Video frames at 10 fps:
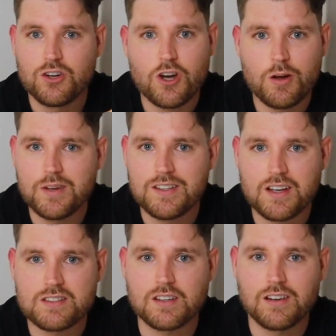Nobody
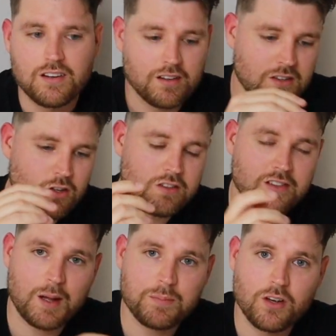does it. You
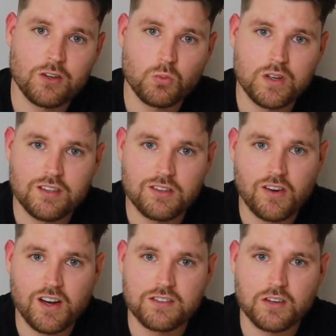slap those winter
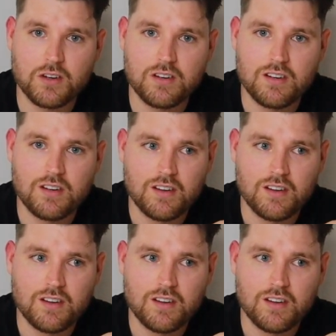tires on,